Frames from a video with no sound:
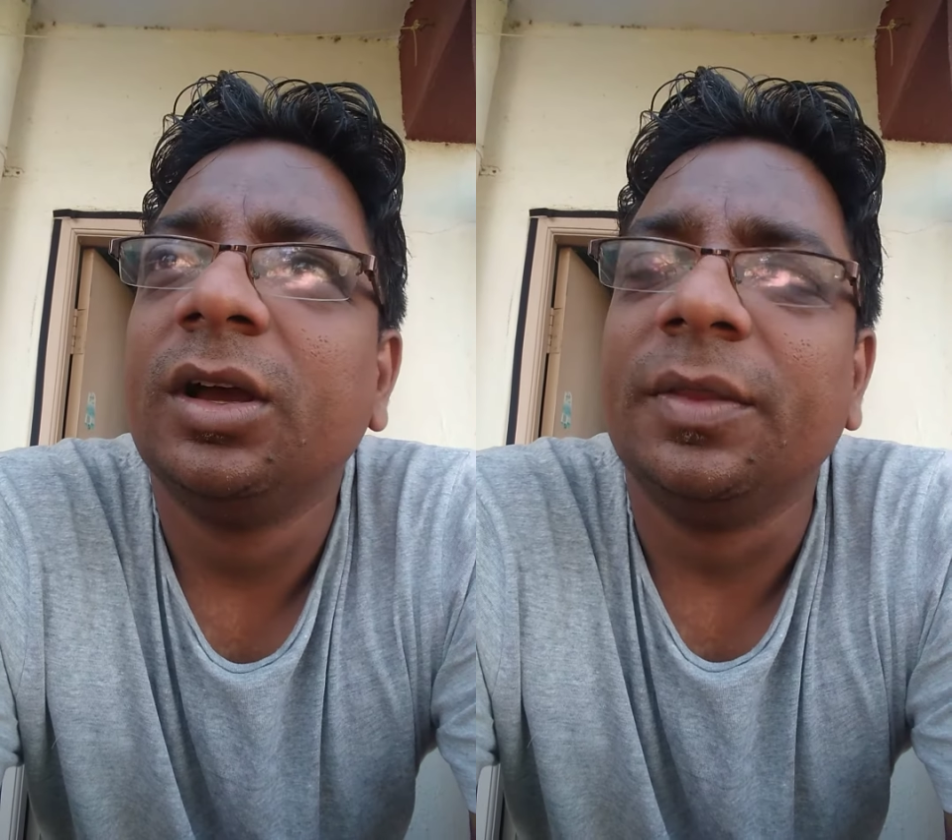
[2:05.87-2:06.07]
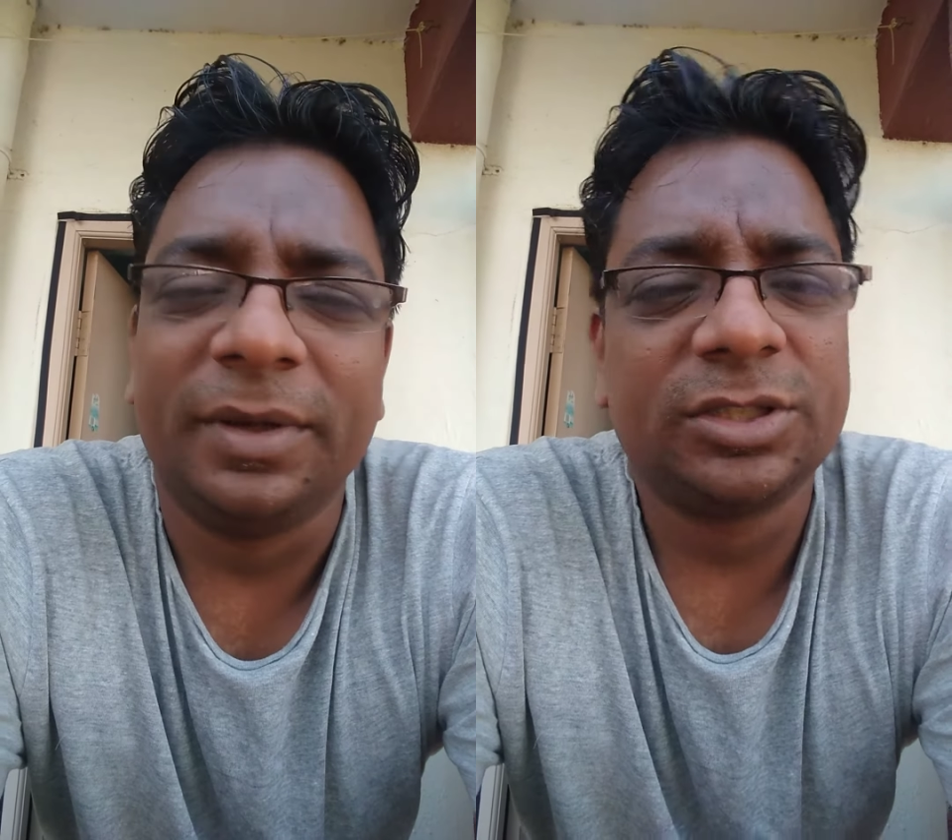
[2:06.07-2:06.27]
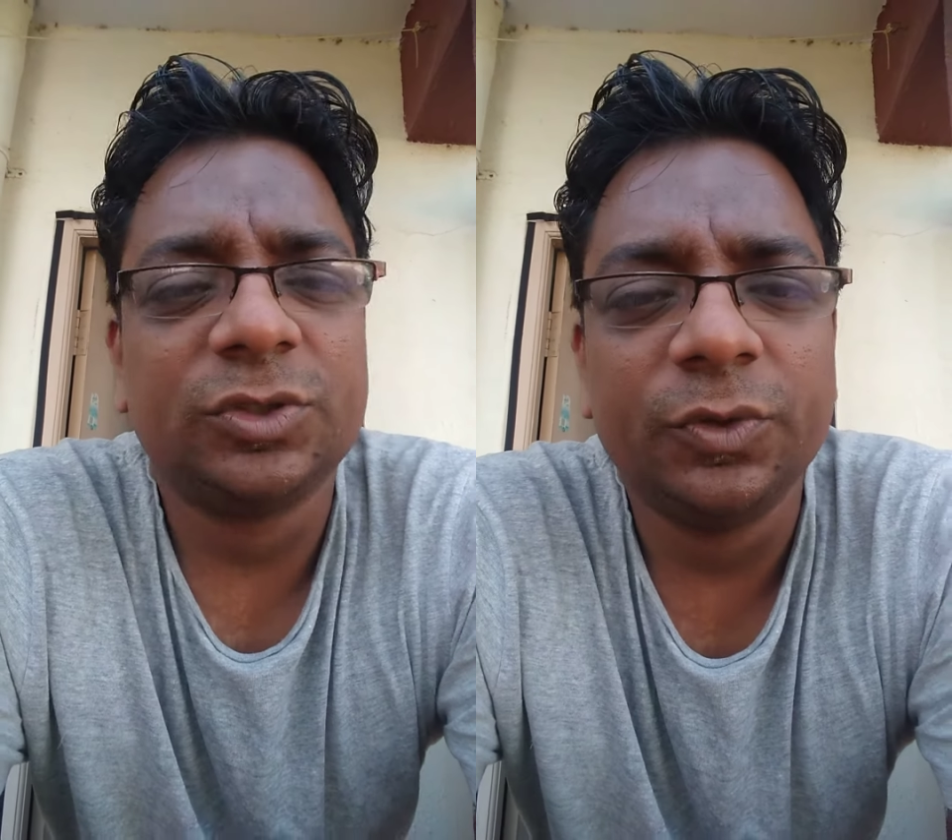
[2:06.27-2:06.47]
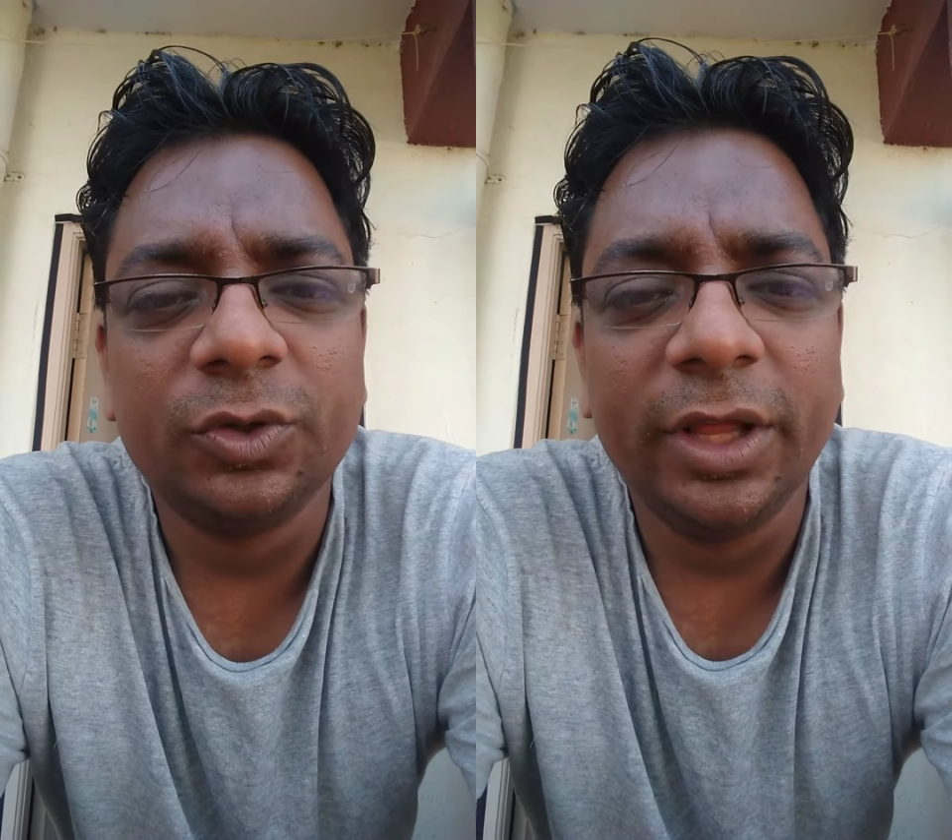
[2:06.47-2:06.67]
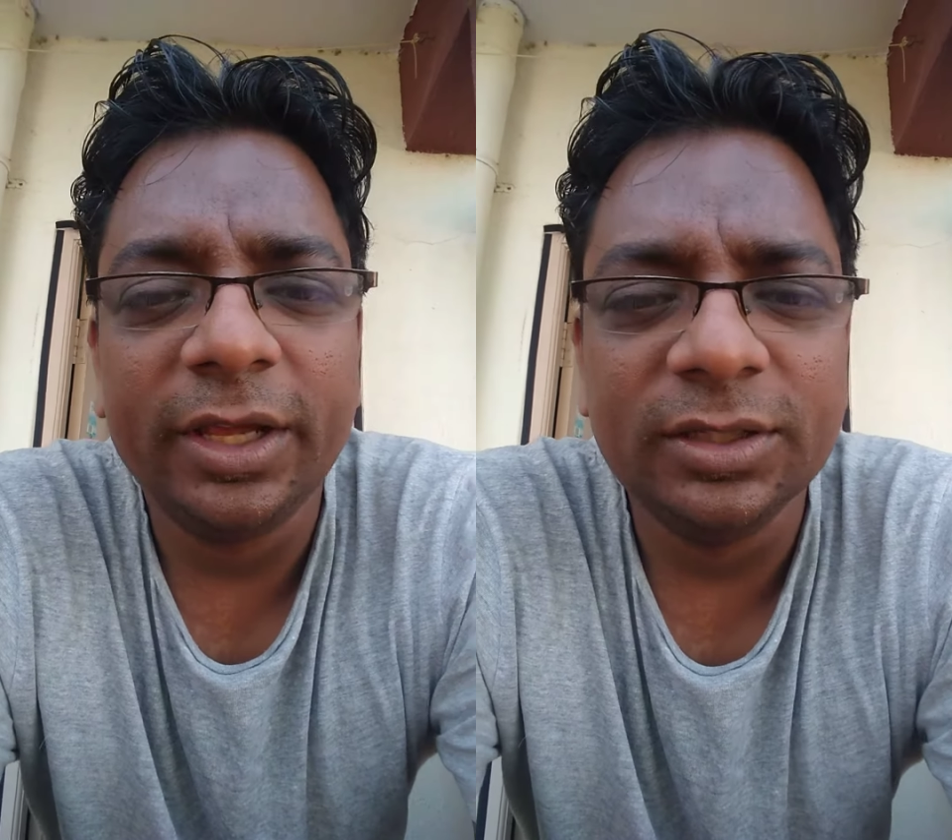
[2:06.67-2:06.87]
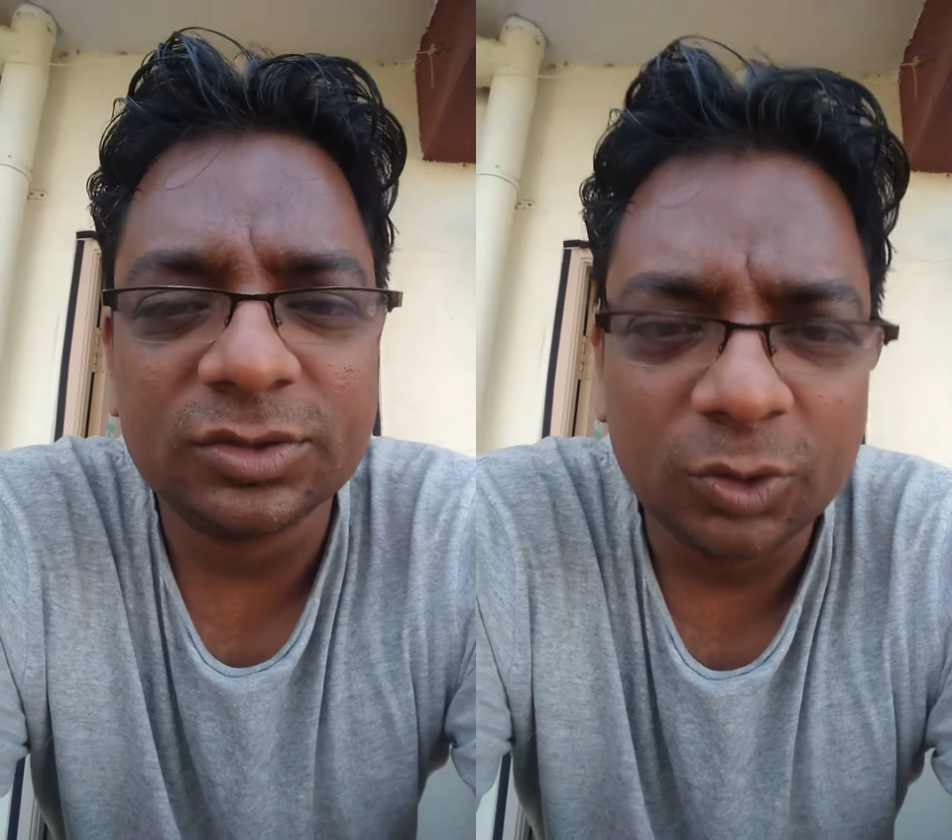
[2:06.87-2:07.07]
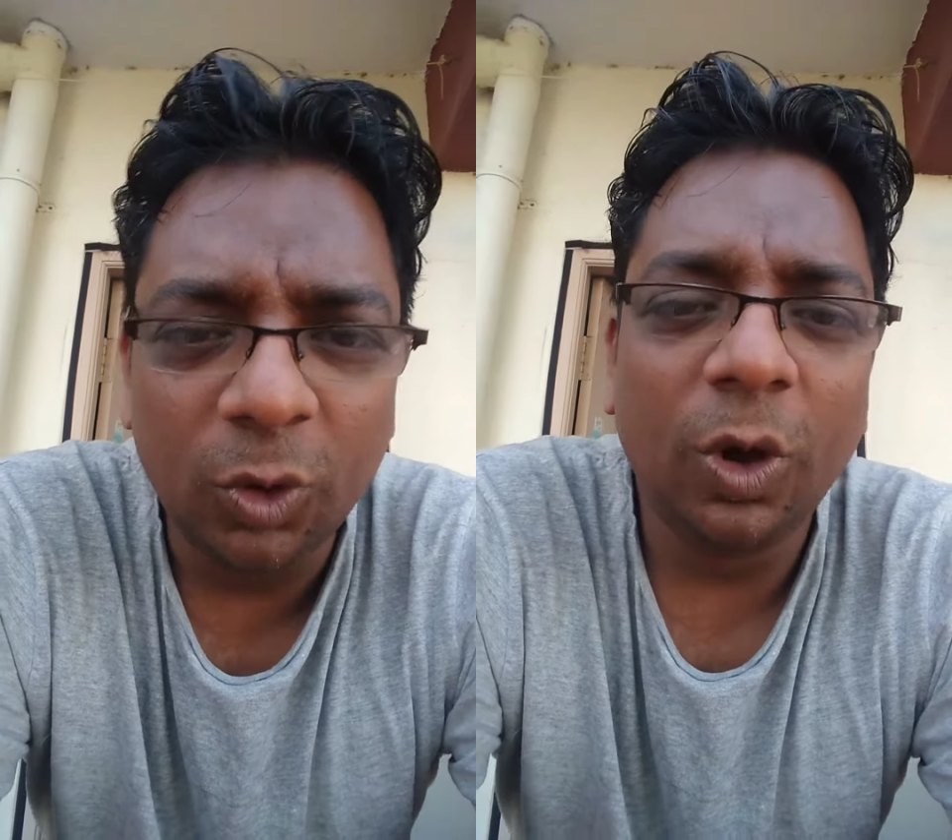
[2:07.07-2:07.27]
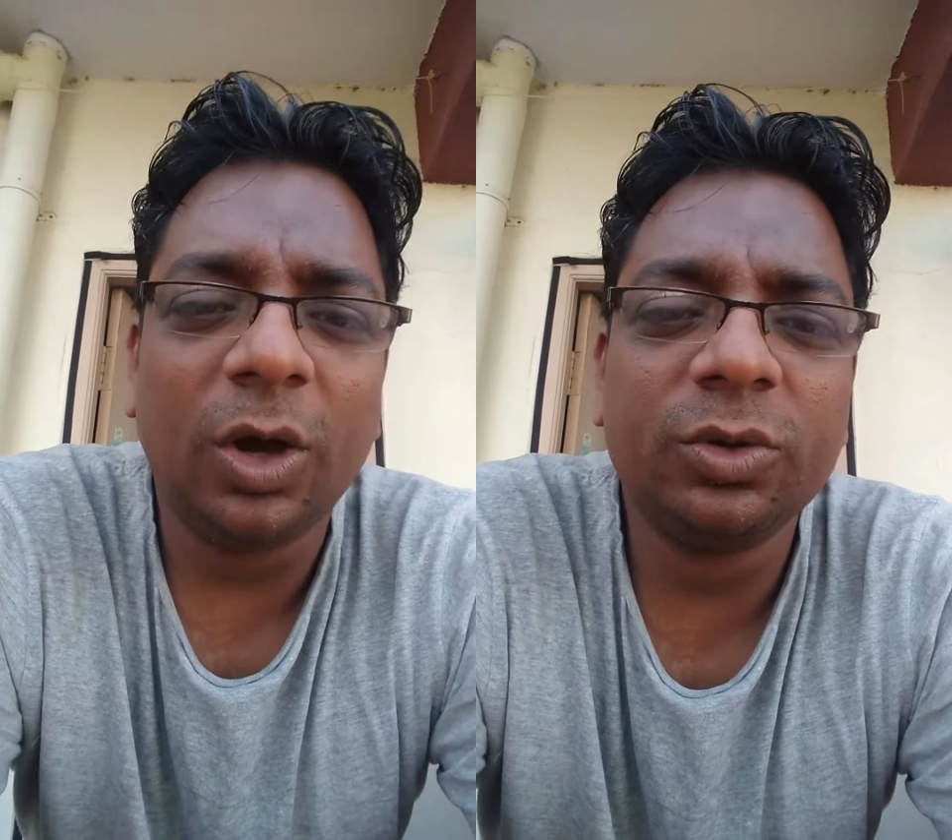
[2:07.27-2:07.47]
the message for today is
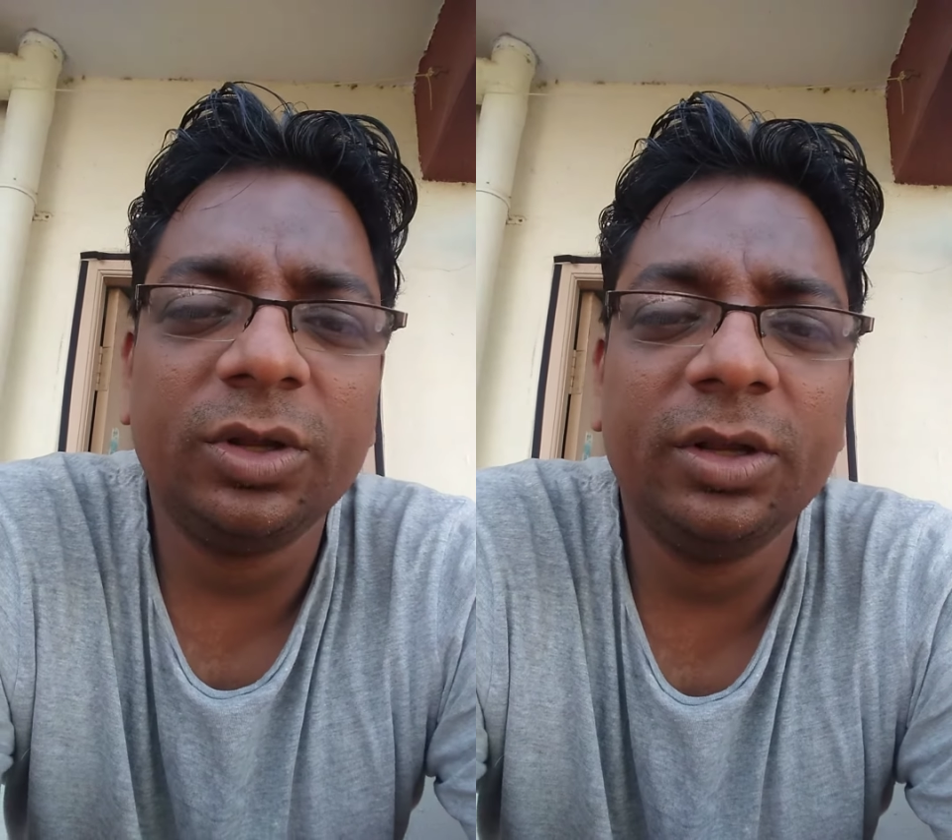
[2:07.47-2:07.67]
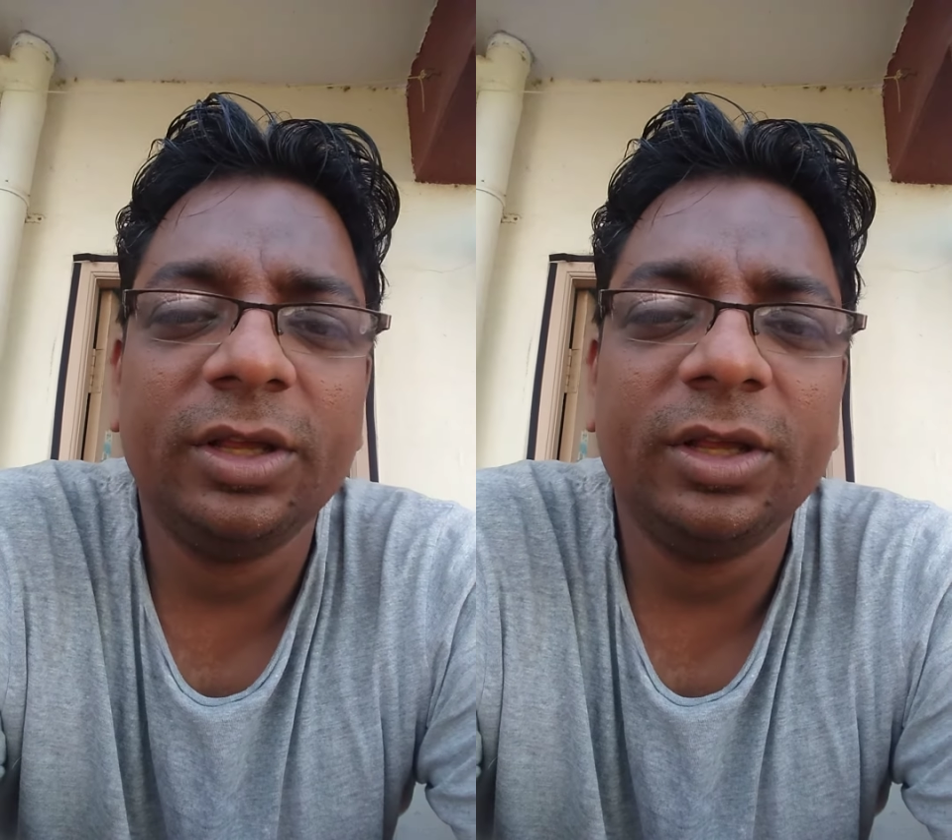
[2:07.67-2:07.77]
go out,